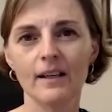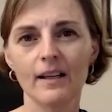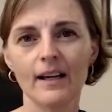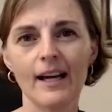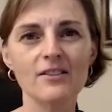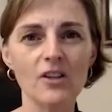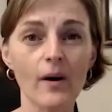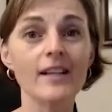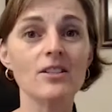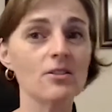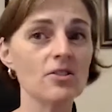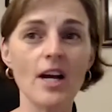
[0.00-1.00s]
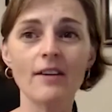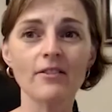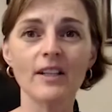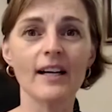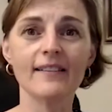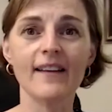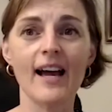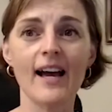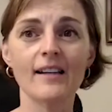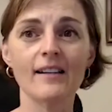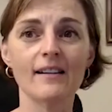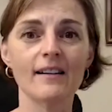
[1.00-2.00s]
And so I do generalize
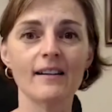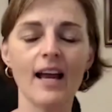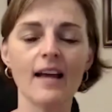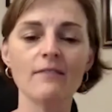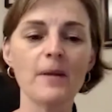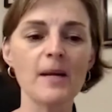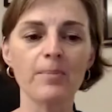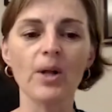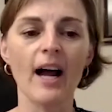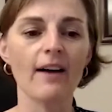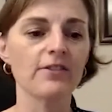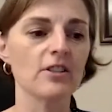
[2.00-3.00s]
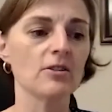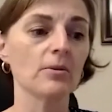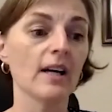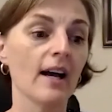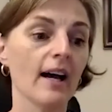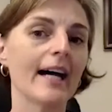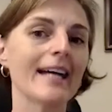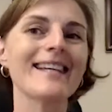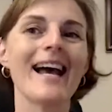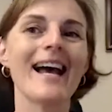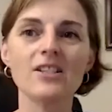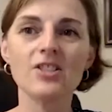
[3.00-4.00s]
that, and people have to
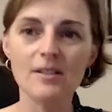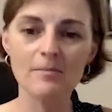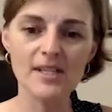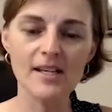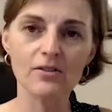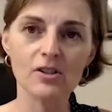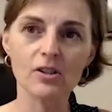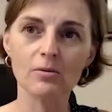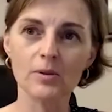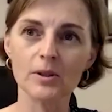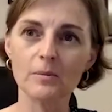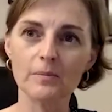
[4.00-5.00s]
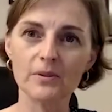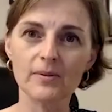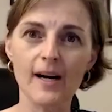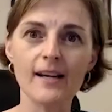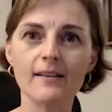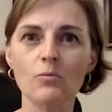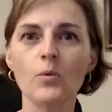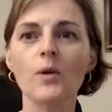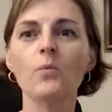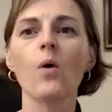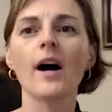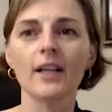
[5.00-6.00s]
attach themselves to groups, right? We
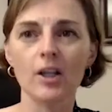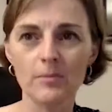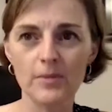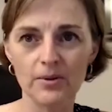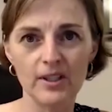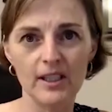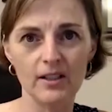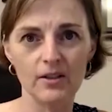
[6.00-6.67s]
want community in the